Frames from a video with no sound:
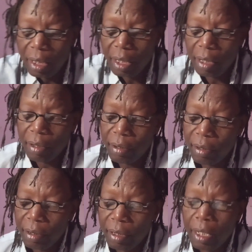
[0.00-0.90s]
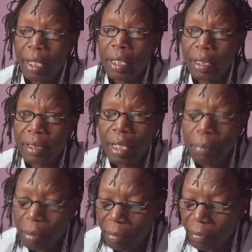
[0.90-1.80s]
Now, an
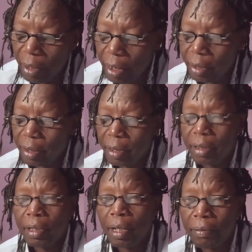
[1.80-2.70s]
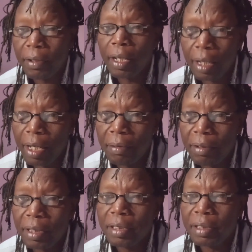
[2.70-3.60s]
example of that, I've
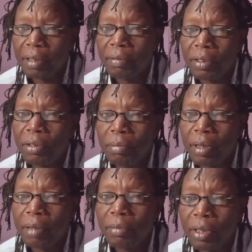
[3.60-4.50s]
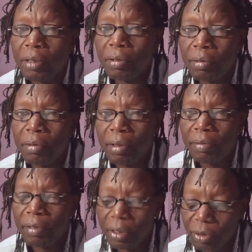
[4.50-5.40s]
covered this in a video, but I'm trying to
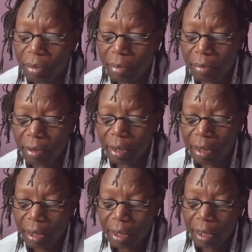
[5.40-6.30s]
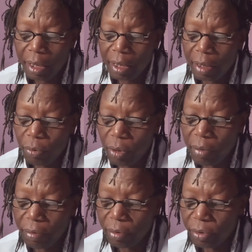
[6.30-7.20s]
refresh your memory. The
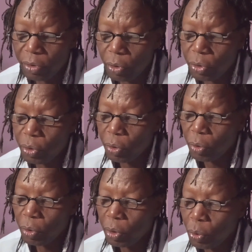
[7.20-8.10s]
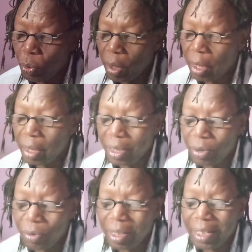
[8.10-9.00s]
weak force, also called the weak
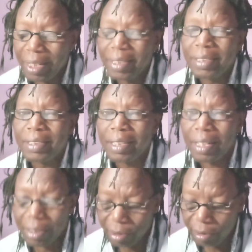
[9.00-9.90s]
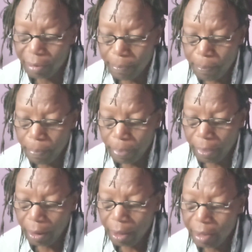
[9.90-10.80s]
nuclear interaction,
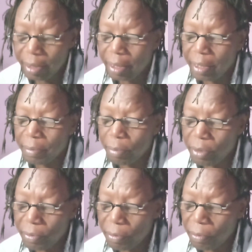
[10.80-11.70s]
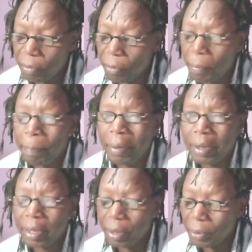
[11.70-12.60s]
is responsible for
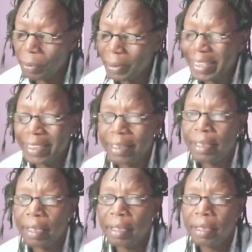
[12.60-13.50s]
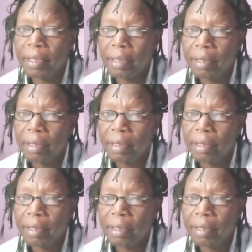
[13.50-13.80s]
particle decay.